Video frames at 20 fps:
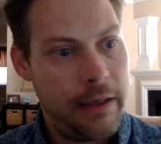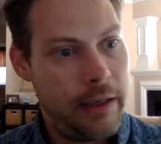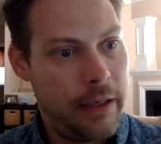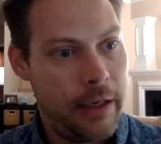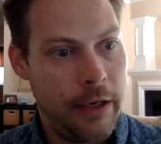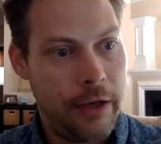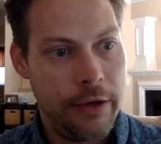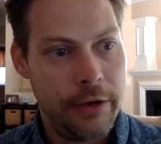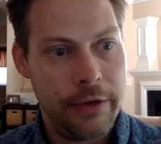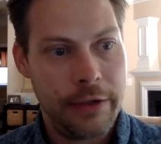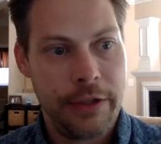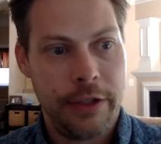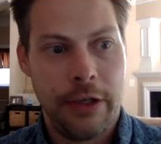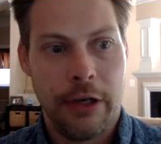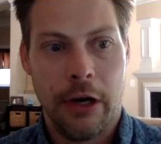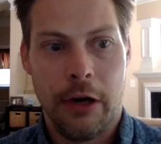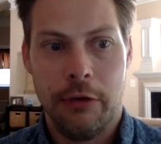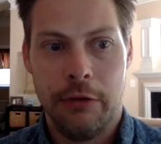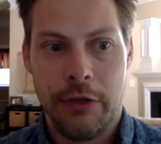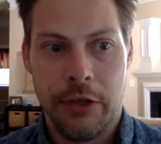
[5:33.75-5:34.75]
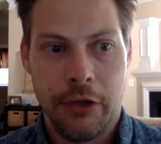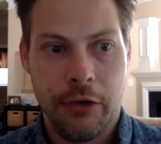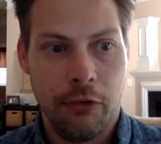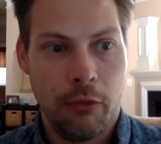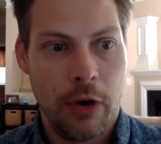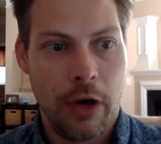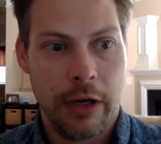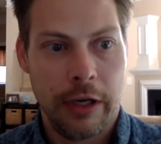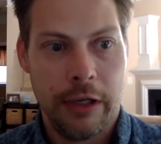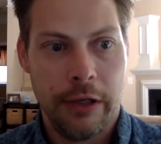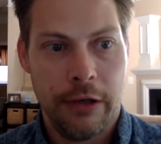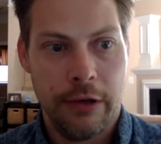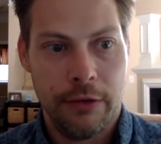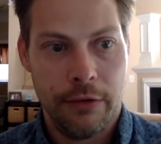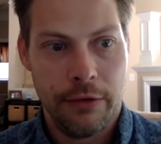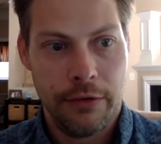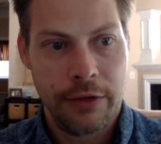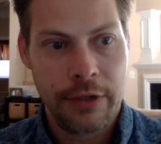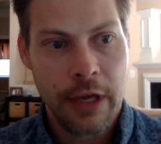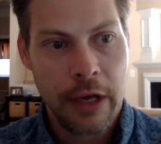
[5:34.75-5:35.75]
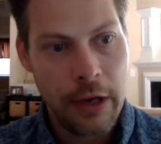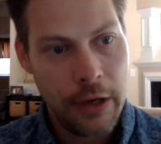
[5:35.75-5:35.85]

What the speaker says: here's, do you want to use